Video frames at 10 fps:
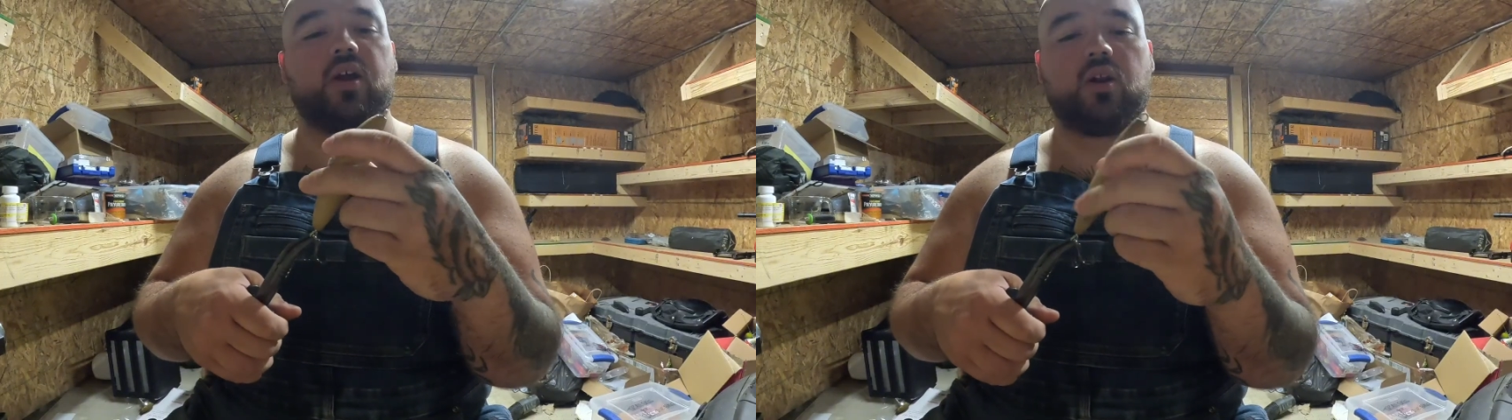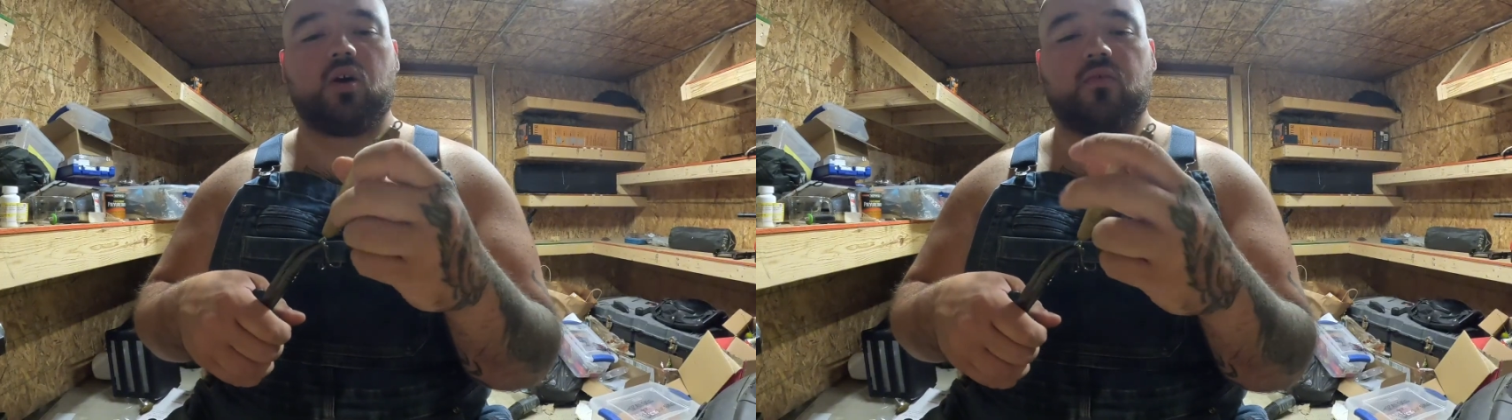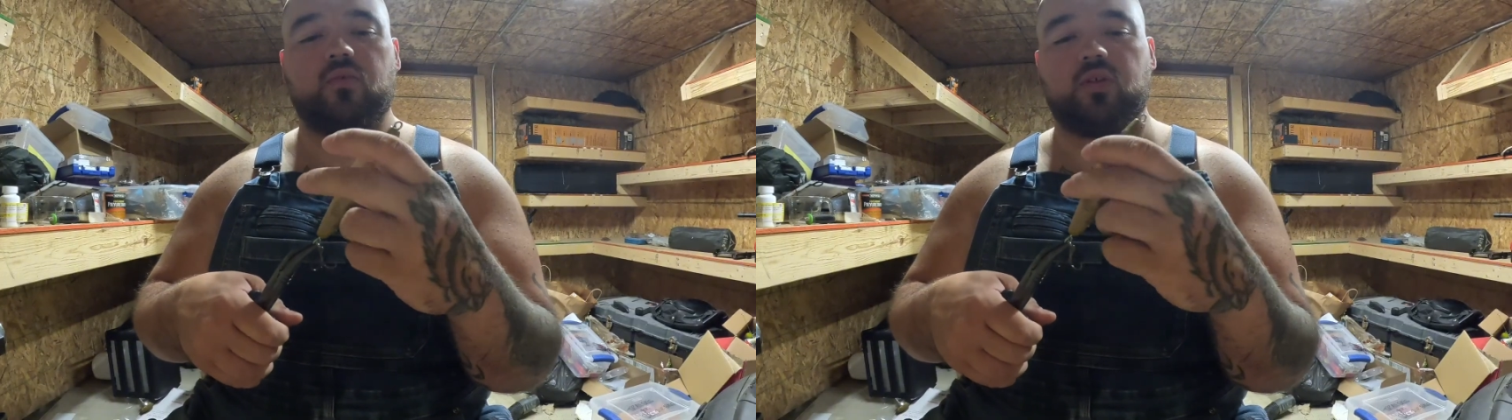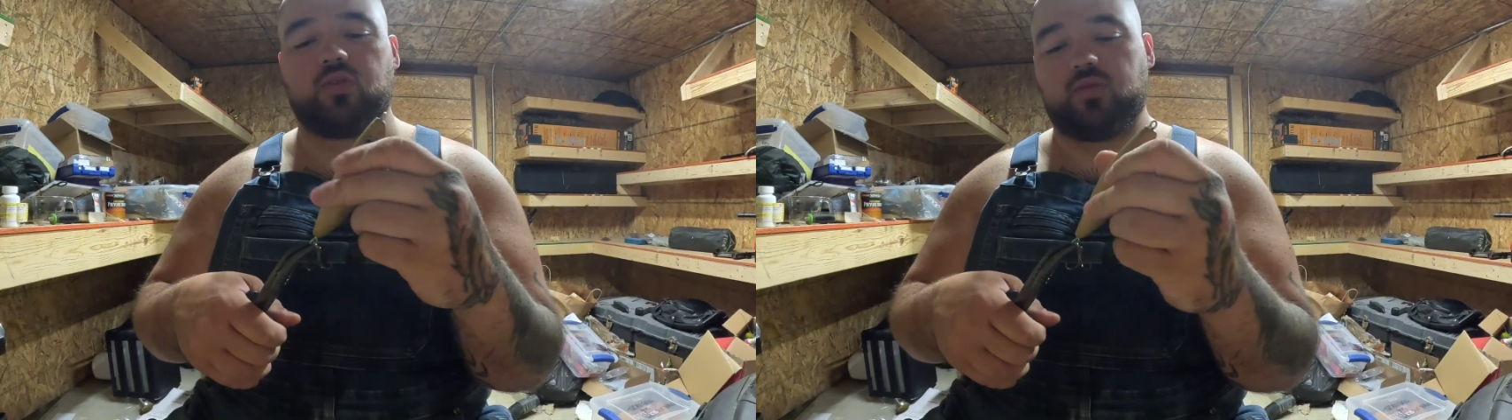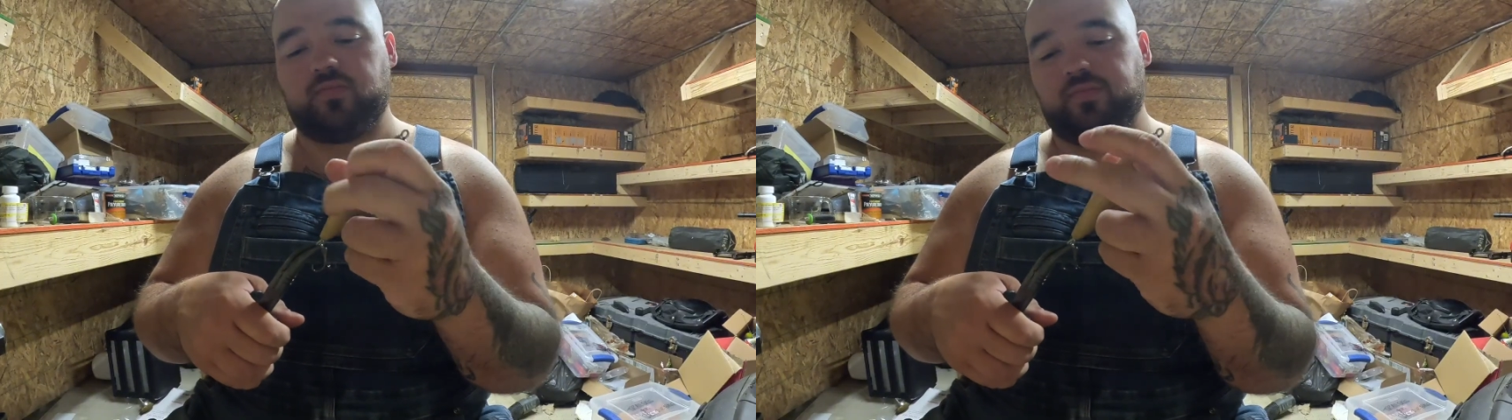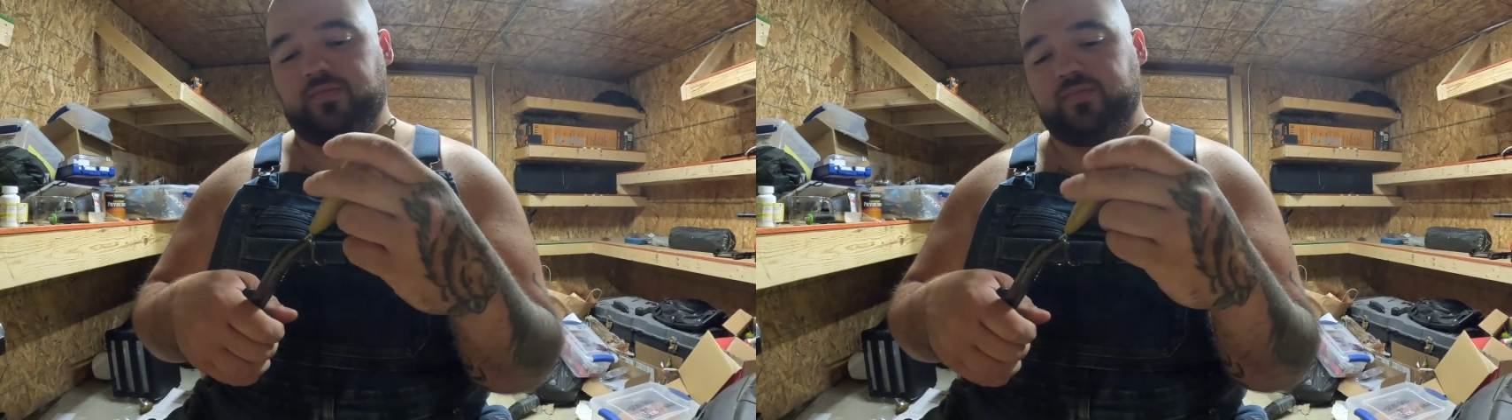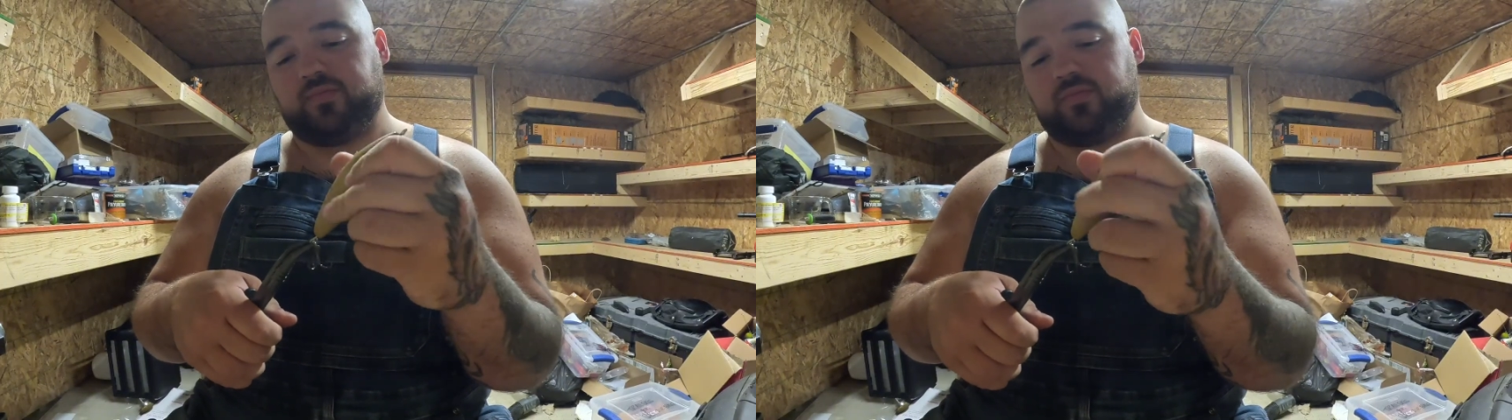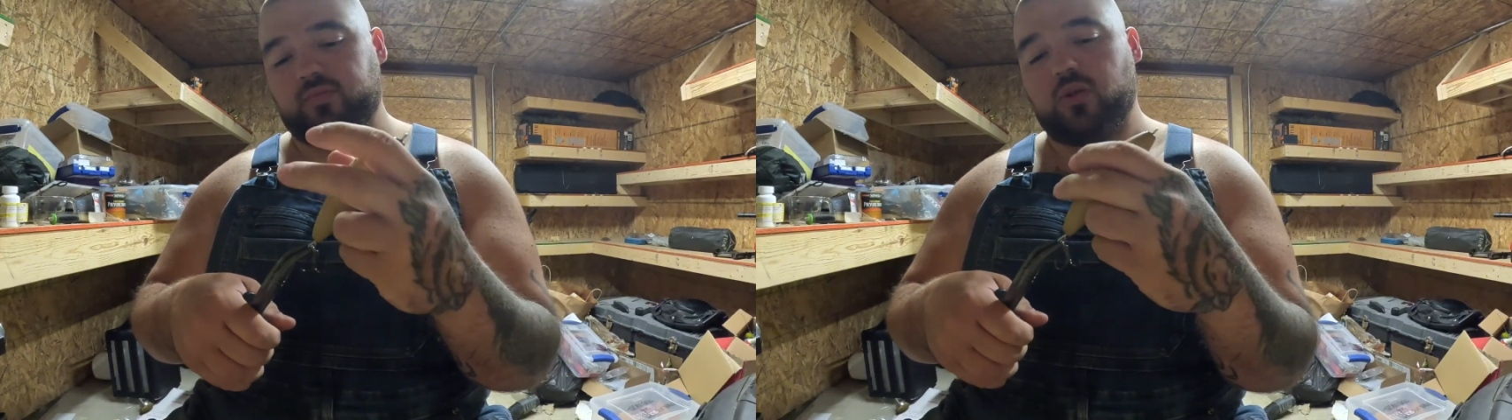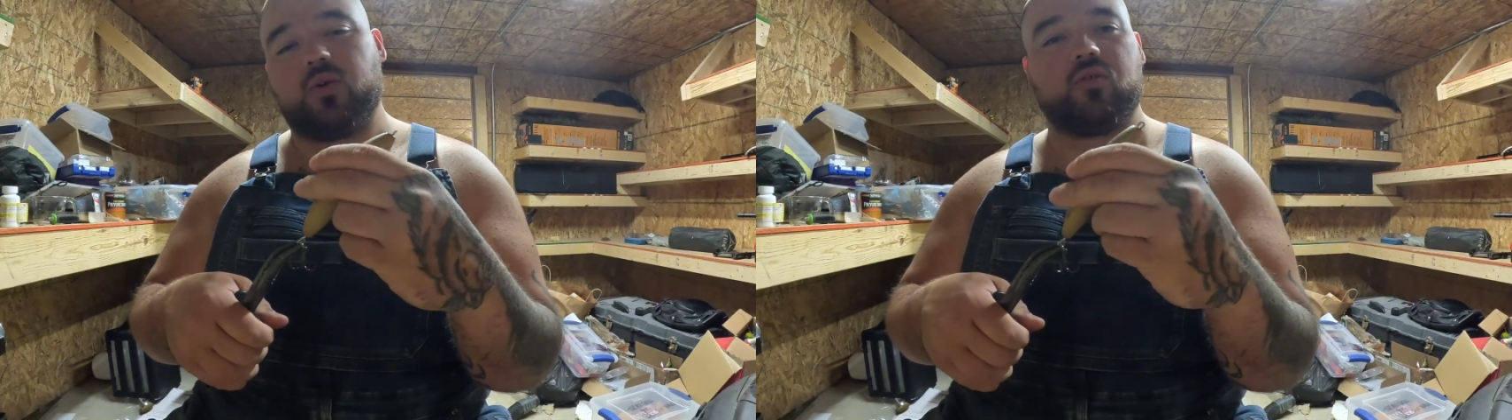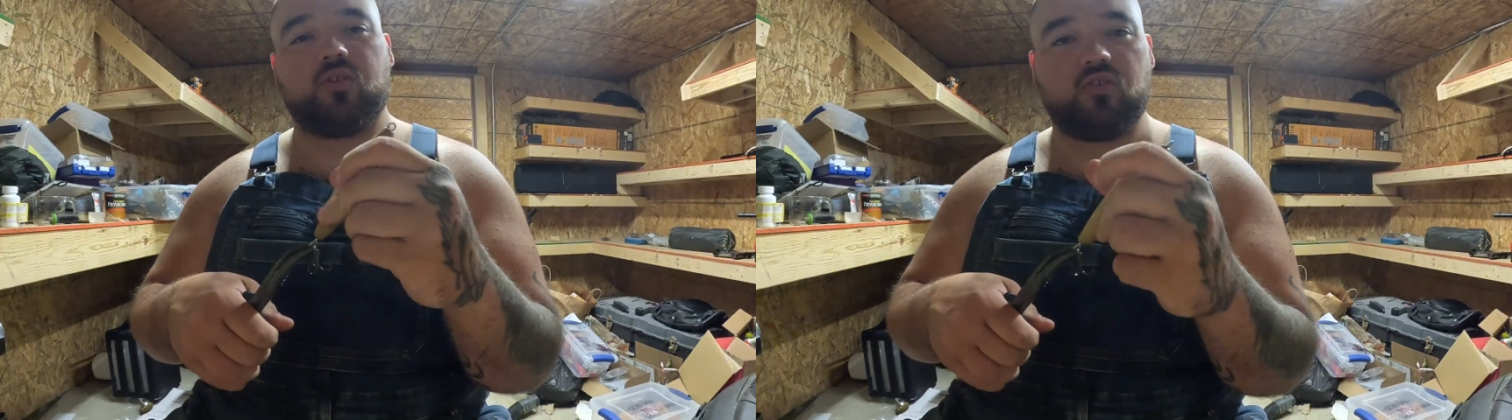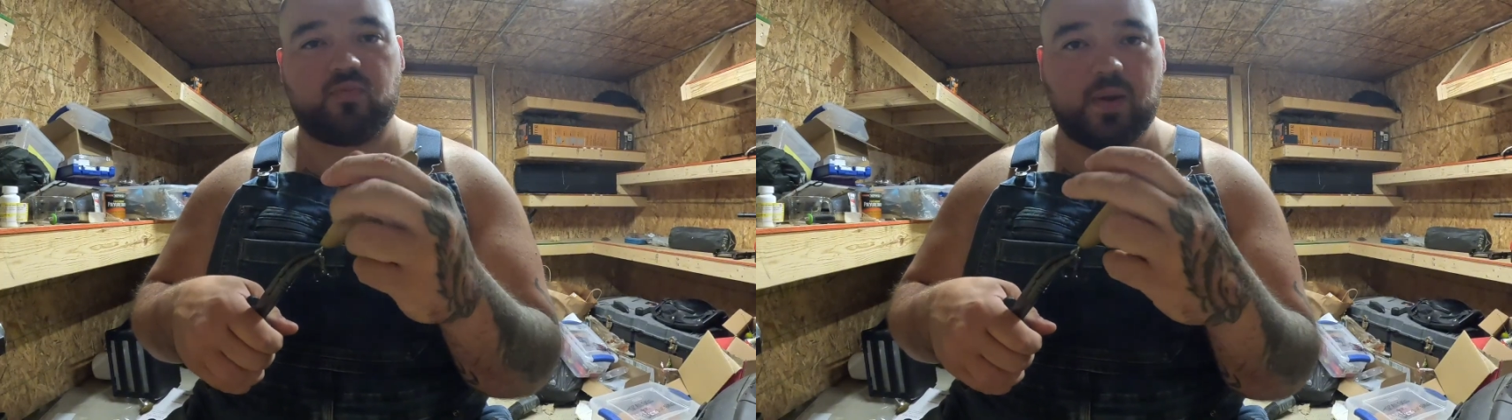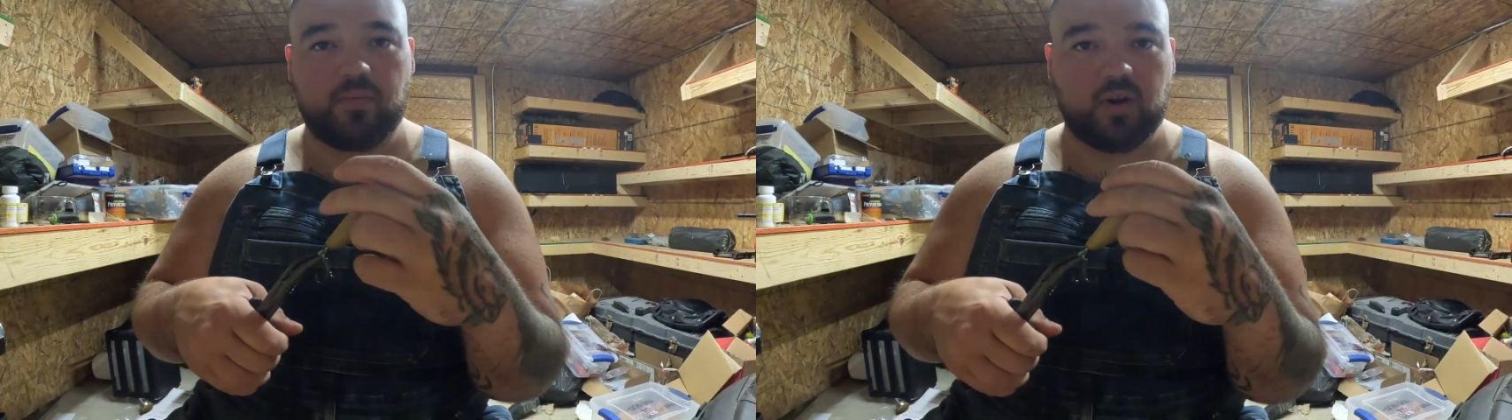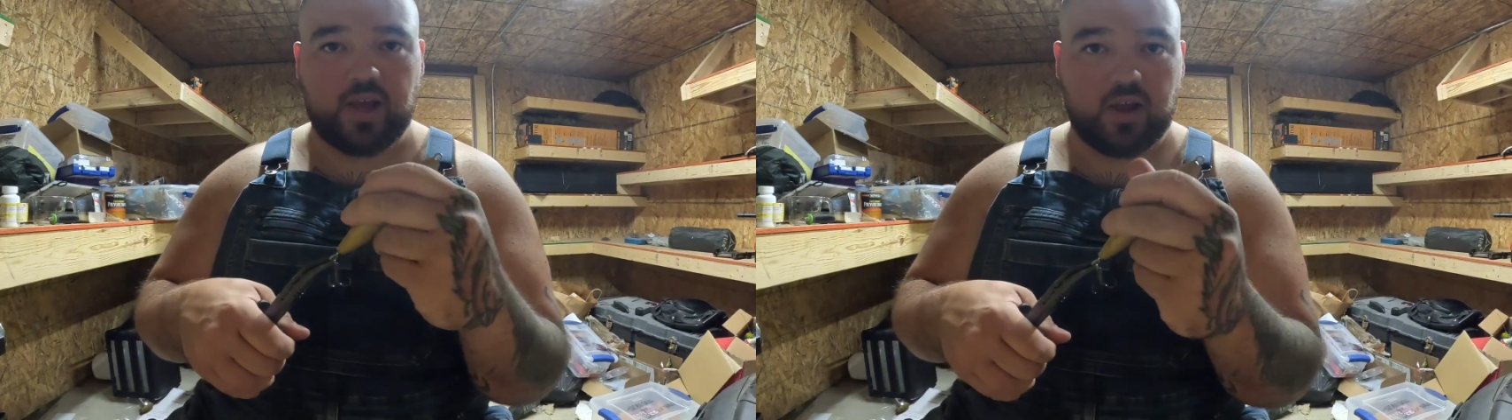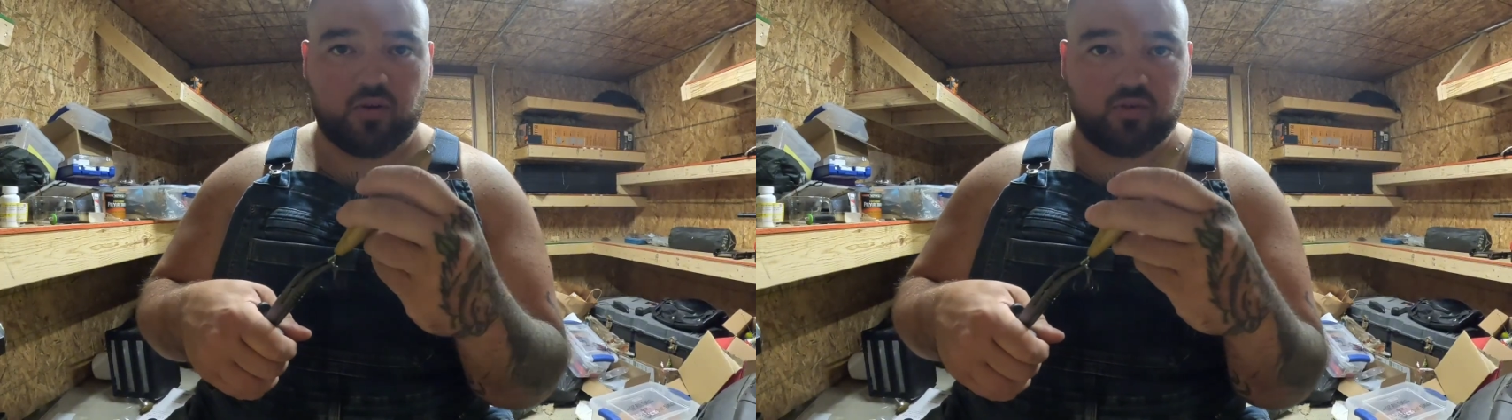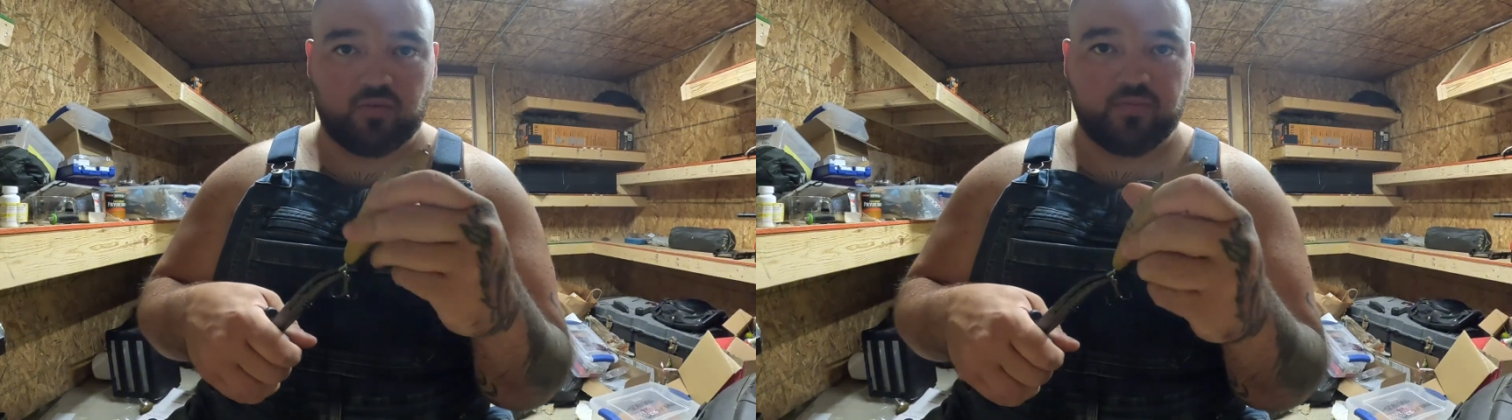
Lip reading: it off with, honestly, just paper towels,